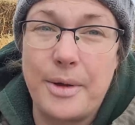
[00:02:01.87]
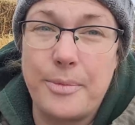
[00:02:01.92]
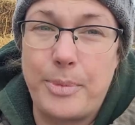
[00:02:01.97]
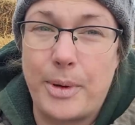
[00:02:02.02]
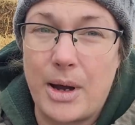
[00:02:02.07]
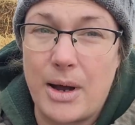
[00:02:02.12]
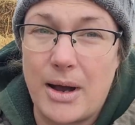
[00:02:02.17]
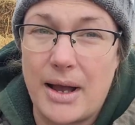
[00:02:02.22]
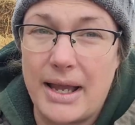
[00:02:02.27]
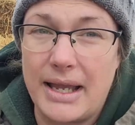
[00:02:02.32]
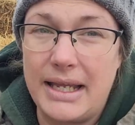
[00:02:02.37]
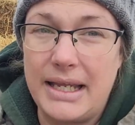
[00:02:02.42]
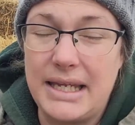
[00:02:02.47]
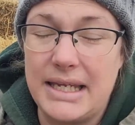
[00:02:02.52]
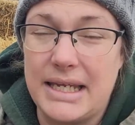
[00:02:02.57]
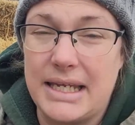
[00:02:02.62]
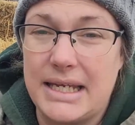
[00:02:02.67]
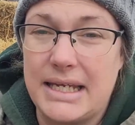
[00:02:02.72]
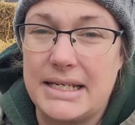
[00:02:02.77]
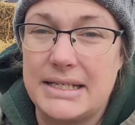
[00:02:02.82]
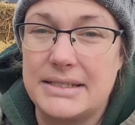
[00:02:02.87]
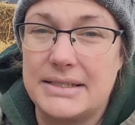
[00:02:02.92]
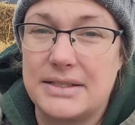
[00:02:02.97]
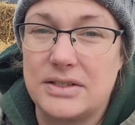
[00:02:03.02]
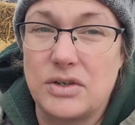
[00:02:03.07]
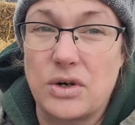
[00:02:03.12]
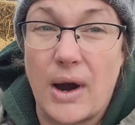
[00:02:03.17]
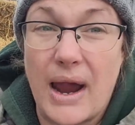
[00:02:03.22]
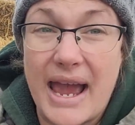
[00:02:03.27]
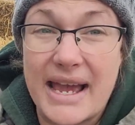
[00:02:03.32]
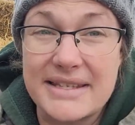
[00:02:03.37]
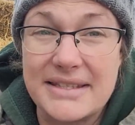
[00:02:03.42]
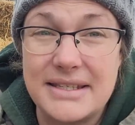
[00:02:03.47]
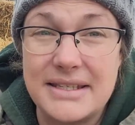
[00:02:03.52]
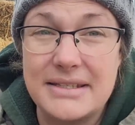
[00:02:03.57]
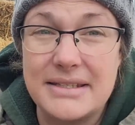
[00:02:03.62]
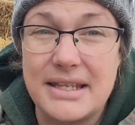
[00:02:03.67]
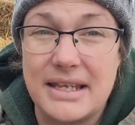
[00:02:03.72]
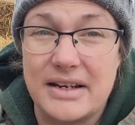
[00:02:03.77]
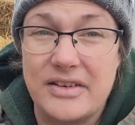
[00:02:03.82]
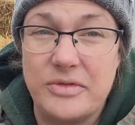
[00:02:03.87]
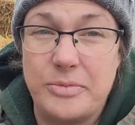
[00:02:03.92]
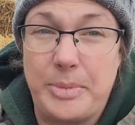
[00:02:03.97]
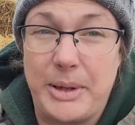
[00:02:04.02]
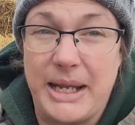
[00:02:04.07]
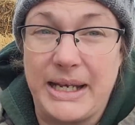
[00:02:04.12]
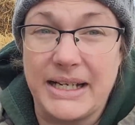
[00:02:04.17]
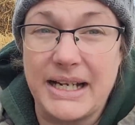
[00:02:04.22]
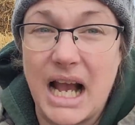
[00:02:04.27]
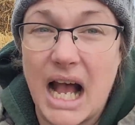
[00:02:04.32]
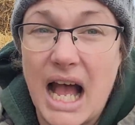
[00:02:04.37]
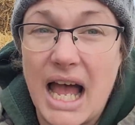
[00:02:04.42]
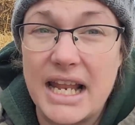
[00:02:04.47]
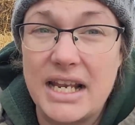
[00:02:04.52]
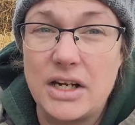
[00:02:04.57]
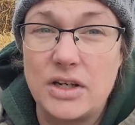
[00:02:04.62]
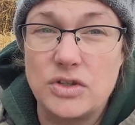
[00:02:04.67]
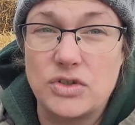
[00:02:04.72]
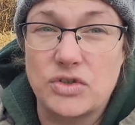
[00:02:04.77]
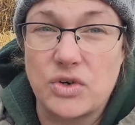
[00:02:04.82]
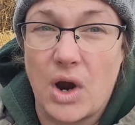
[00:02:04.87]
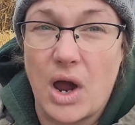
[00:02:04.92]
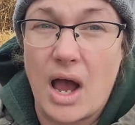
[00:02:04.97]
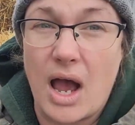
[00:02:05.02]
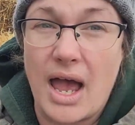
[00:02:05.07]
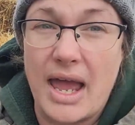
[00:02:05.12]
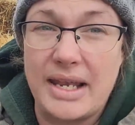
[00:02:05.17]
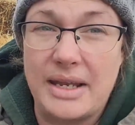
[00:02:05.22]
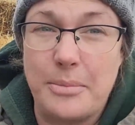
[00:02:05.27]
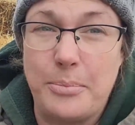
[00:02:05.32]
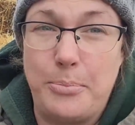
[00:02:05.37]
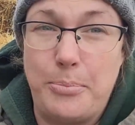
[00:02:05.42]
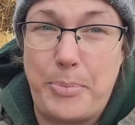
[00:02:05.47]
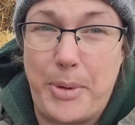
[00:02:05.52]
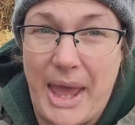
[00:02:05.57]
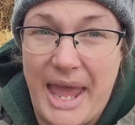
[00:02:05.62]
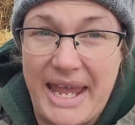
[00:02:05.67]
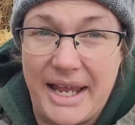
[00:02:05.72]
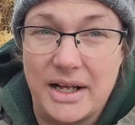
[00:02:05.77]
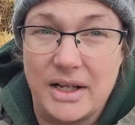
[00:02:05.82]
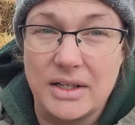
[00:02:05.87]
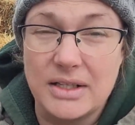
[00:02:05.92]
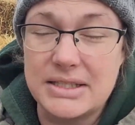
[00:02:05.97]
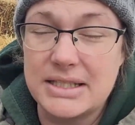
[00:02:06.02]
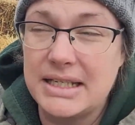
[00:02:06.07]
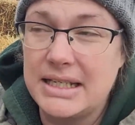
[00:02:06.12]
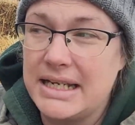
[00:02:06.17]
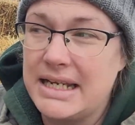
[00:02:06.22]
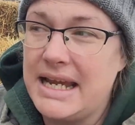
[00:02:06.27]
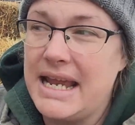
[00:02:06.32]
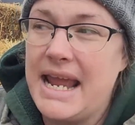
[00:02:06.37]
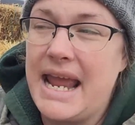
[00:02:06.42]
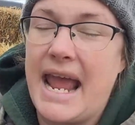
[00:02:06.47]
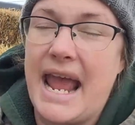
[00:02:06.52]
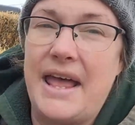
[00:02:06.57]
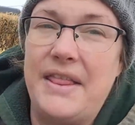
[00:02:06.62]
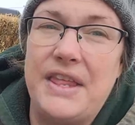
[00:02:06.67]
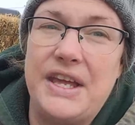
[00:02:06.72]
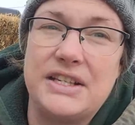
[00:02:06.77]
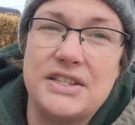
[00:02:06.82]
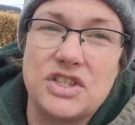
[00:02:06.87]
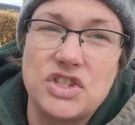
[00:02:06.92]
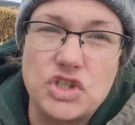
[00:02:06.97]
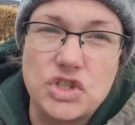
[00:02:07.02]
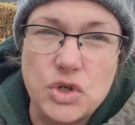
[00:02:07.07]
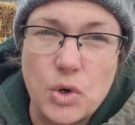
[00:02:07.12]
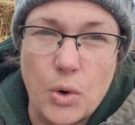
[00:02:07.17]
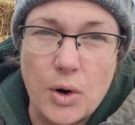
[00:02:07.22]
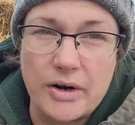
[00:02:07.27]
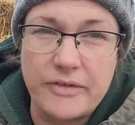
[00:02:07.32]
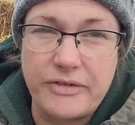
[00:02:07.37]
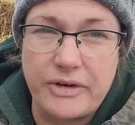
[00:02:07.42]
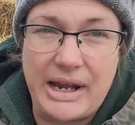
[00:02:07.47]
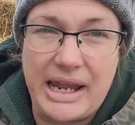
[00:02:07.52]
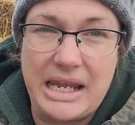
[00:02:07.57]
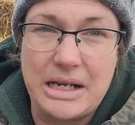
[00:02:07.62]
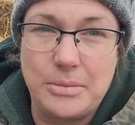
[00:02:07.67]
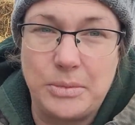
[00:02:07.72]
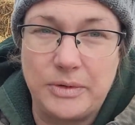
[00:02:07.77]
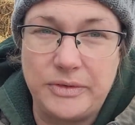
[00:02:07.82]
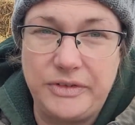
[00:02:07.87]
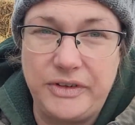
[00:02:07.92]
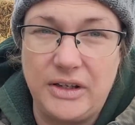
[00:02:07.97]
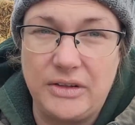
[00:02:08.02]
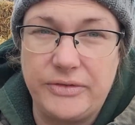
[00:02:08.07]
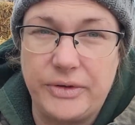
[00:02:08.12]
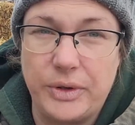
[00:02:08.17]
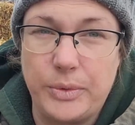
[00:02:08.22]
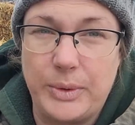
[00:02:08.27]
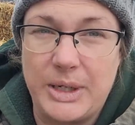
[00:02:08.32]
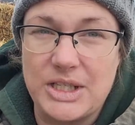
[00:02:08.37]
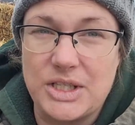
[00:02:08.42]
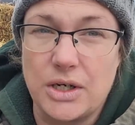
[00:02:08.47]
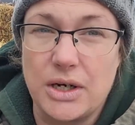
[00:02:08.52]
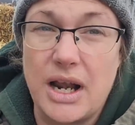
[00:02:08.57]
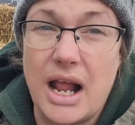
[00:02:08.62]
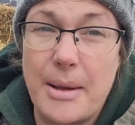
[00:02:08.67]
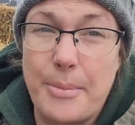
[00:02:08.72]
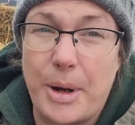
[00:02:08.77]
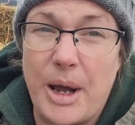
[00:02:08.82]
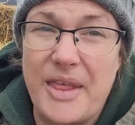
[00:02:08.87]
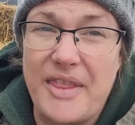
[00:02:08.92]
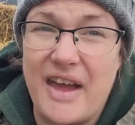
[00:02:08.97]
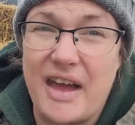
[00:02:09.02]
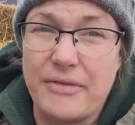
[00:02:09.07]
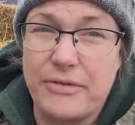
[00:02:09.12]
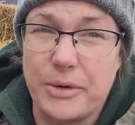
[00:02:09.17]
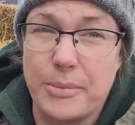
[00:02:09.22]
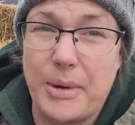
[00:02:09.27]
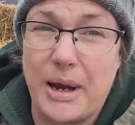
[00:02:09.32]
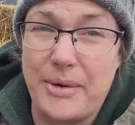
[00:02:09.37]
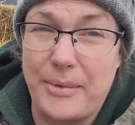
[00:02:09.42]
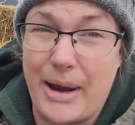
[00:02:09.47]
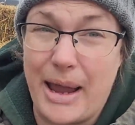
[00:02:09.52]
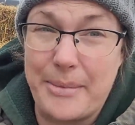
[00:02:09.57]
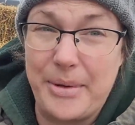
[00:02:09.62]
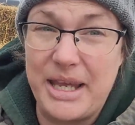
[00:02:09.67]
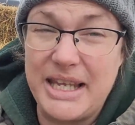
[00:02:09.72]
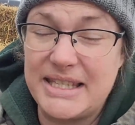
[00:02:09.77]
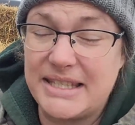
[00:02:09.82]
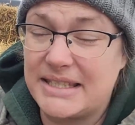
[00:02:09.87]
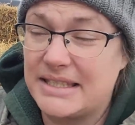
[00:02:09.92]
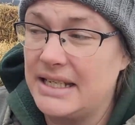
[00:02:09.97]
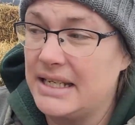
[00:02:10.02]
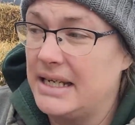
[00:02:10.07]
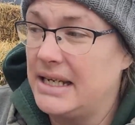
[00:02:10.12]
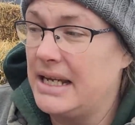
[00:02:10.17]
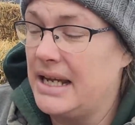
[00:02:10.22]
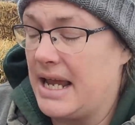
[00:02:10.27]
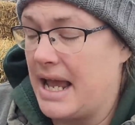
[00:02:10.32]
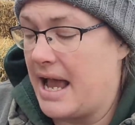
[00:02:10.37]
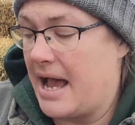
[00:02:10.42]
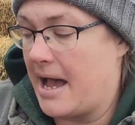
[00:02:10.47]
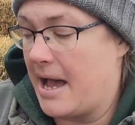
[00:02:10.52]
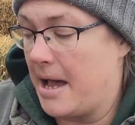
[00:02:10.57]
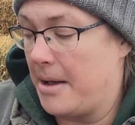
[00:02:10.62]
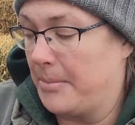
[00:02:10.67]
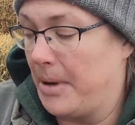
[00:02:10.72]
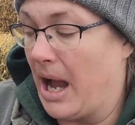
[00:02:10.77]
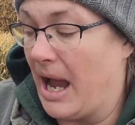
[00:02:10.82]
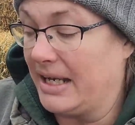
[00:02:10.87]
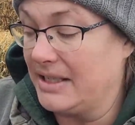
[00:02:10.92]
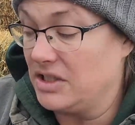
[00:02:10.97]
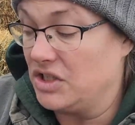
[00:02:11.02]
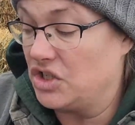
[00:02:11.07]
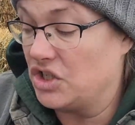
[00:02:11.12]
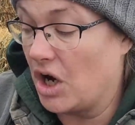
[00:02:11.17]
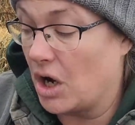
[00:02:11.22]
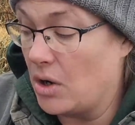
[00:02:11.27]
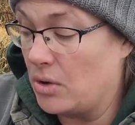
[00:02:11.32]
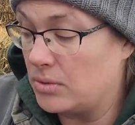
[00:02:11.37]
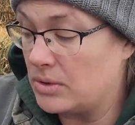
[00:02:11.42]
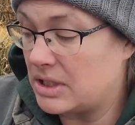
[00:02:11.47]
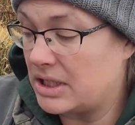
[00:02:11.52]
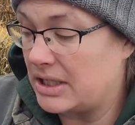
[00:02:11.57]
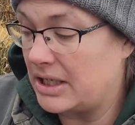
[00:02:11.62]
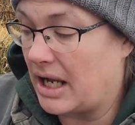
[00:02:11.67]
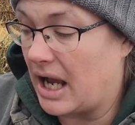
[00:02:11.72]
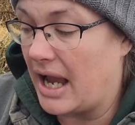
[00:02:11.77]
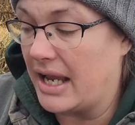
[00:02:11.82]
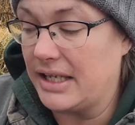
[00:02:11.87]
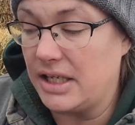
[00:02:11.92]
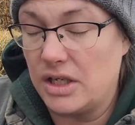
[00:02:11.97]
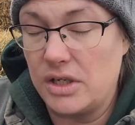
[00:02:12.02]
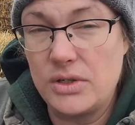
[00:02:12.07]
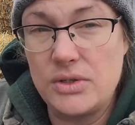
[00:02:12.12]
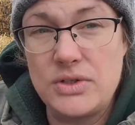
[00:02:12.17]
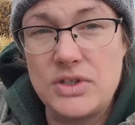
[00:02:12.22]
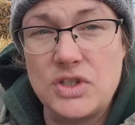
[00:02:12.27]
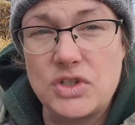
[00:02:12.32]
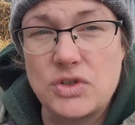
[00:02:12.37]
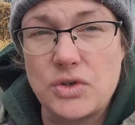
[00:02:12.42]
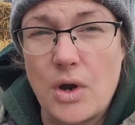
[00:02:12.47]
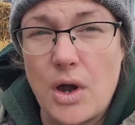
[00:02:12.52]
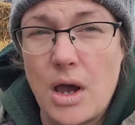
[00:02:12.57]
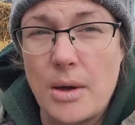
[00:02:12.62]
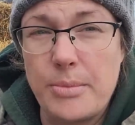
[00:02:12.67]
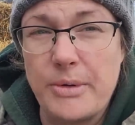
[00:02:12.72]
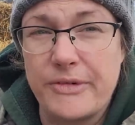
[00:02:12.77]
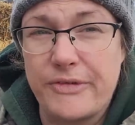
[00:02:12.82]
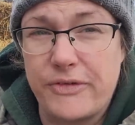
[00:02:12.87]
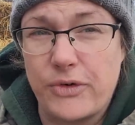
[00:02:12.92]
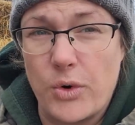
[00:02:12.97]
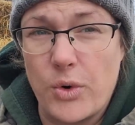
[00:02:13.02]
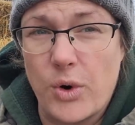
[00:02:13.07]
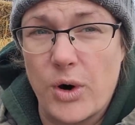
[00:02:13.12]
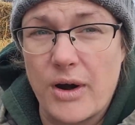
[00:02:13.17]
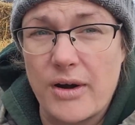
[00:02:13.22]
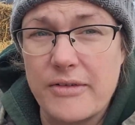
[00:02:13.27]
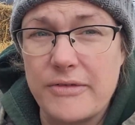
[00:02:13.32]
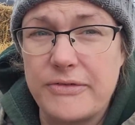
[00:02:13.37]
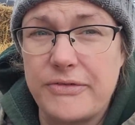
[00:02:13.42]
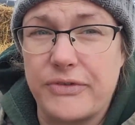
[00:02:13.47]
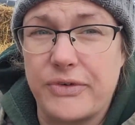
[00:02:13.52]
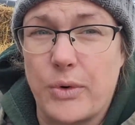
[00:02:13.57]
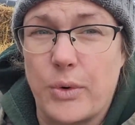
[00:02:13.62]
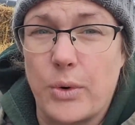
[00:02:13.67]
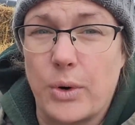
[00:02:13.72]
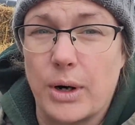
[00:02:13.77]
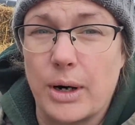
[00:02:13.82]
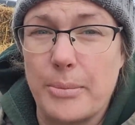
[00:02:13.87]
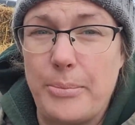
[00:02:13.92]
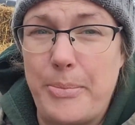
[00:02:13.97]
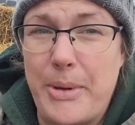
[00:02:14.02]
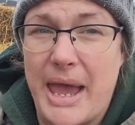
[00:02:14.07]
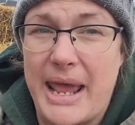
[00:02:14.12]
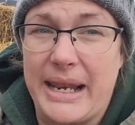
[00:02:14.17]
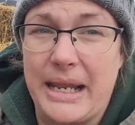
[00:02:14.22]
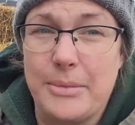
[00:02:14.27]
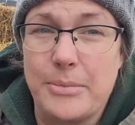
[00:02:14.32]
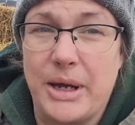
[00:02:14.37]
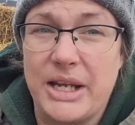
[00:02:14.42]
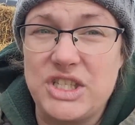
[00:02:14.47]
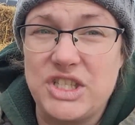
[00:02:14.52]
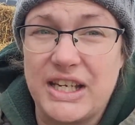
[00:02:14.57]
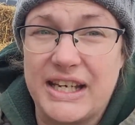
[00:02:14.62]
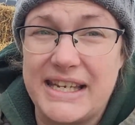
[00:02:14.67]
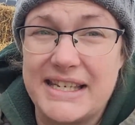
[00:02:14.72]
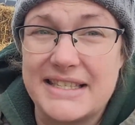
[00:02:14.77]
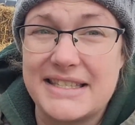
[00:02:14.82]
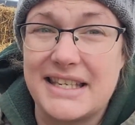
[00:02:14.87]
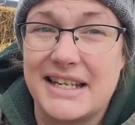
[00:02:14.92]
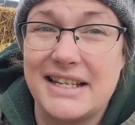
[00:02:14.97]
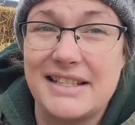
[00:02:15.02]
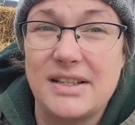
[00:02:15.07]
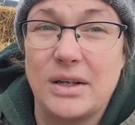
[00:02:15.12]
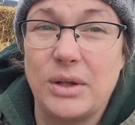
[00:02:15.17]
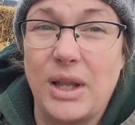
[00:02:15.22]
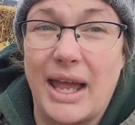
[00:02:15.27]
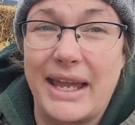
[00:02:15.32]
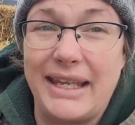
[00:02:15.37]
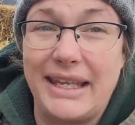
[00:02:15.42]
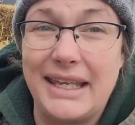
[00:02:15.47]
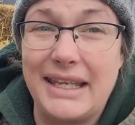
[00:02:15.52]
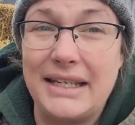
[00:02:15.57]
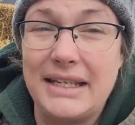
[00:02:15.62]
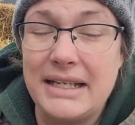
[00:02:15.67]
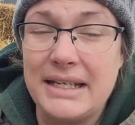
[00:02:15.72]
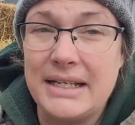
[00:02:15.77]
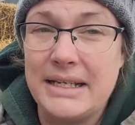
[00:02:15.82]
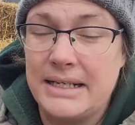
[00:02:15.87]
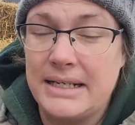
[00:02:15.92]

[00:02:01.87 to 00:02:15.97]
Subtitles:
I buy is grasses that have been cut, dried, baled, and then stored for animal feed for the winter. And I buy that for my rabbits. I used straw before for bedding my chickens, and I don't like it